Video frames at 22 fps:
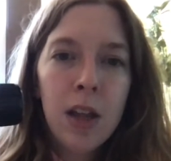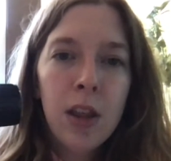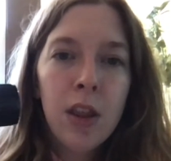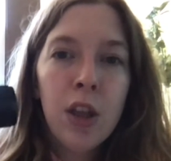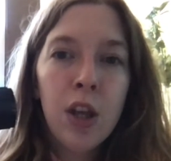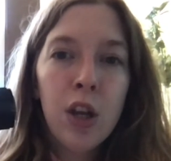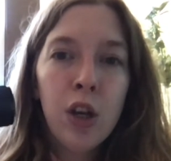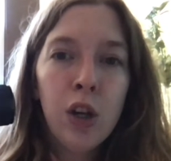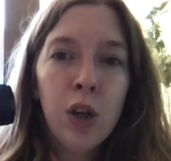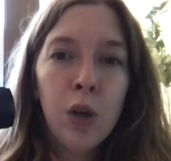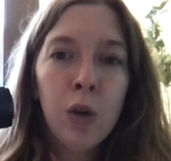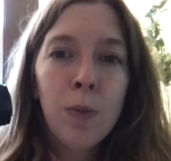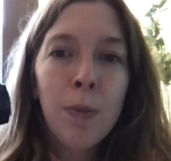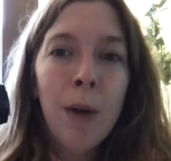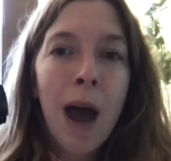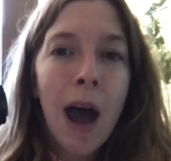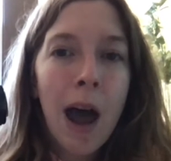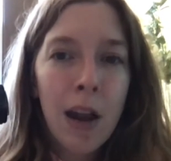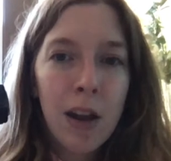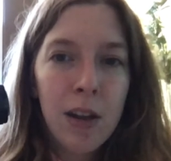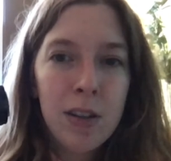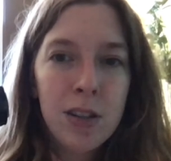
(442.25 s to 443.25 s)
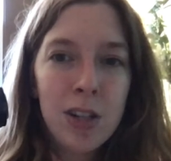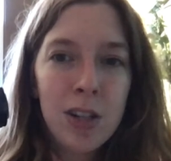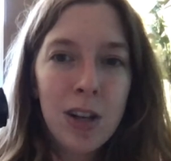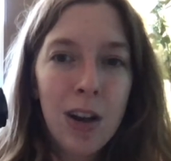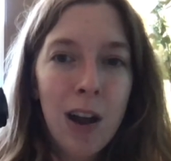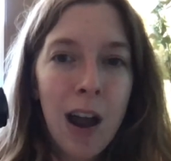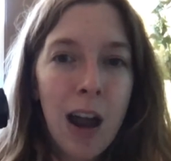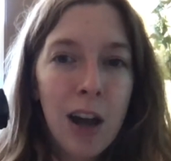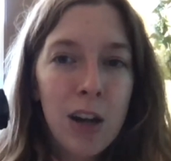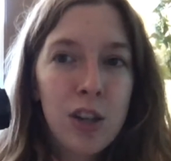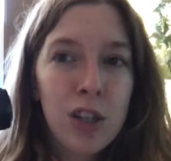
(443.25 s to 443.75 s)
The new bottles are
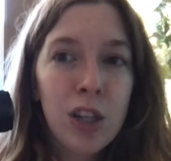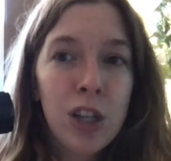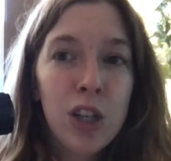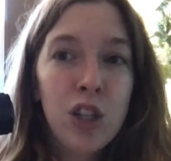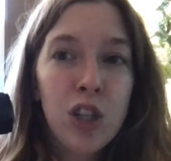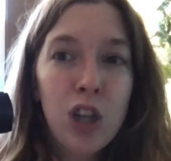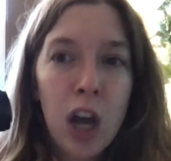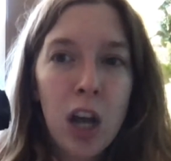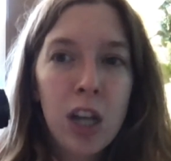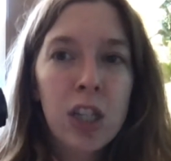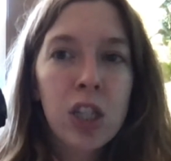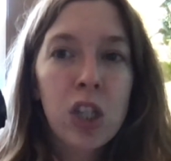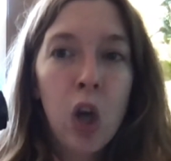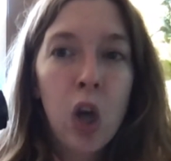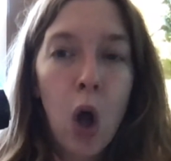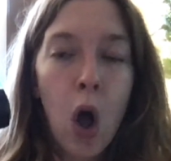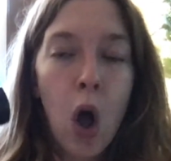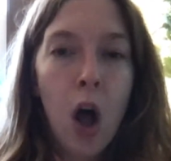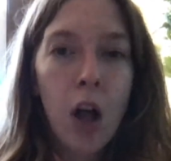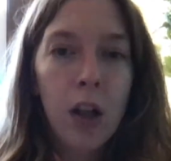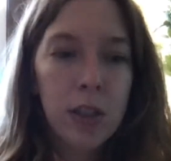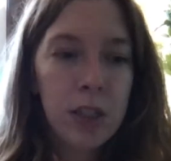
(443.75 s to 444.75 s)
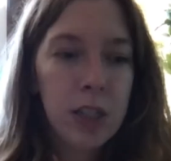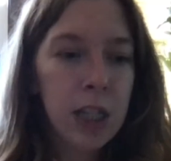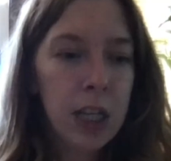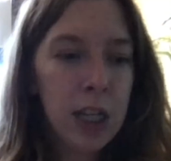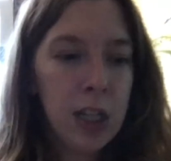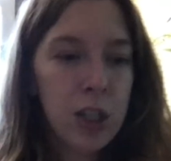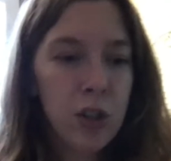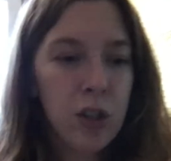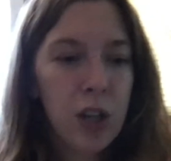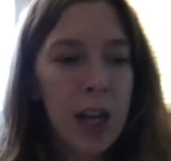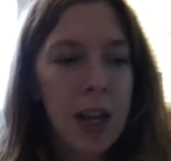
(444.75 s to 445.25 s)
actually just called
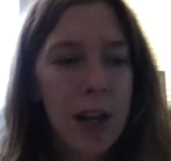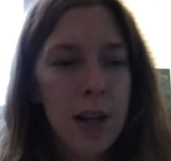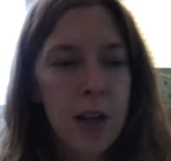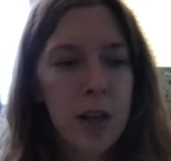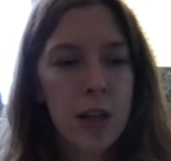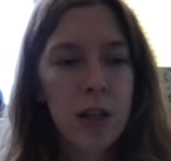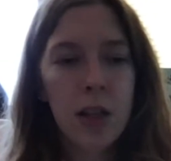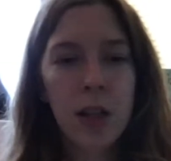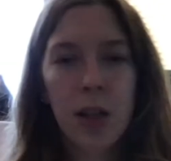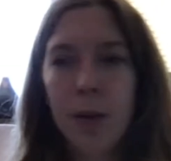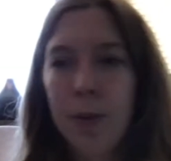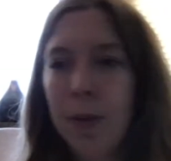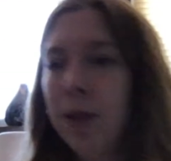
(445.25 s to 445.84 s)
tea tree. Let me